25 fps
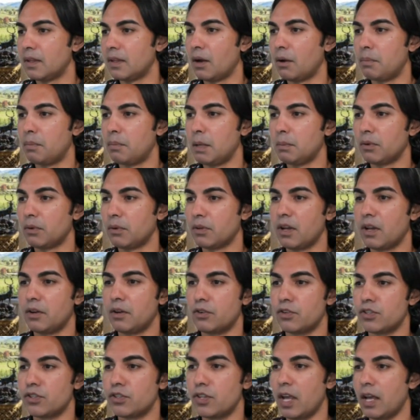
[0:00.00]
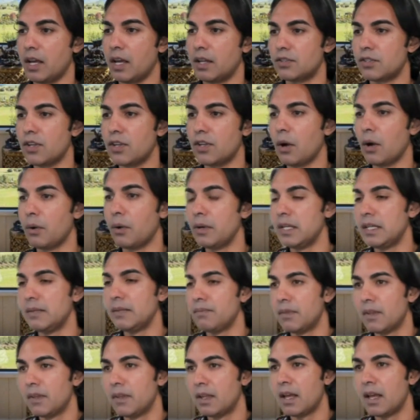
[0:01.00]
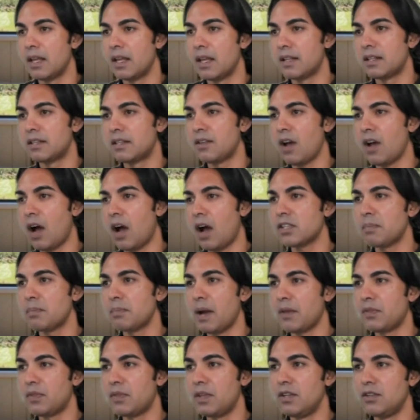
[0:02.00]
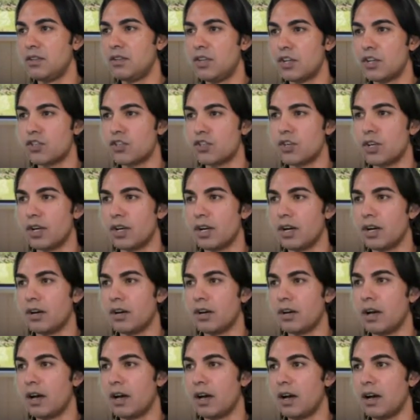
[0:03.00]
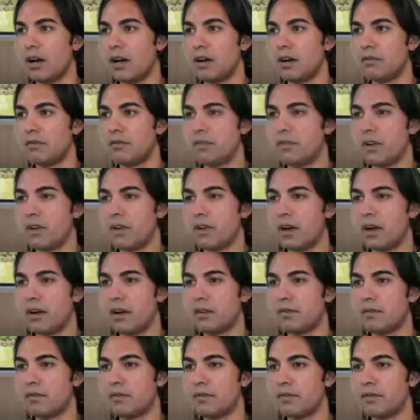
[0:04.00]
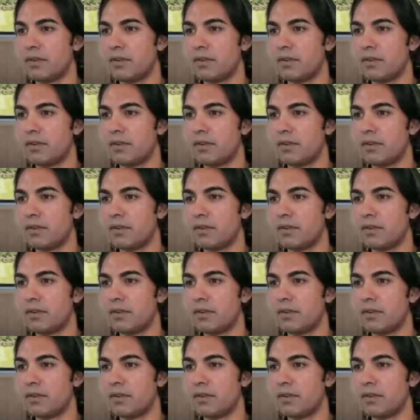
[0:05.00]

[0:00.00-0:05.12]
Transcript: people can understand. So it talks about the indicia of the